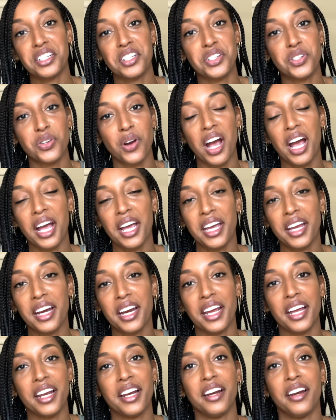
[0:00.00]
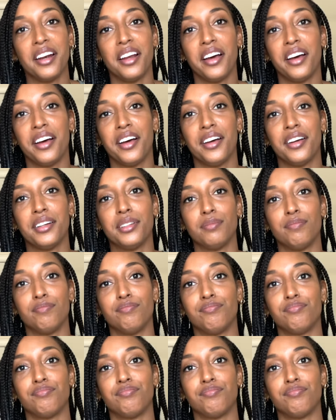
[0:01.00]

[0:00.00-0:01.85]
to try it. And um,